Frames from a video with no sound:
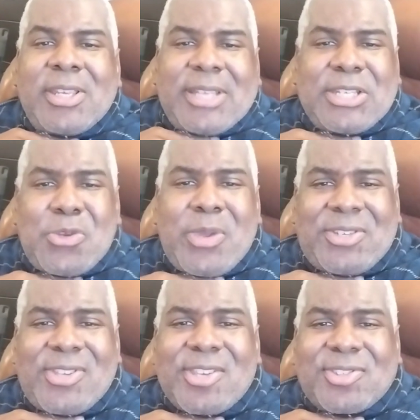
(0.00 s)
they do
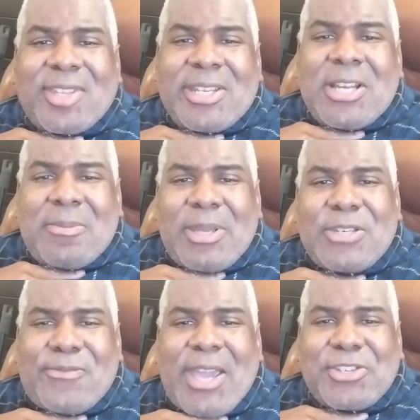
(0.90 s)
exist and they are
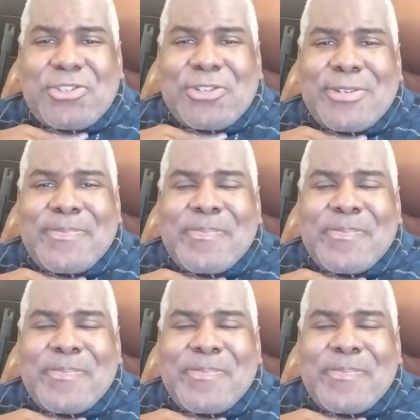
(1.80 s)
manufactured.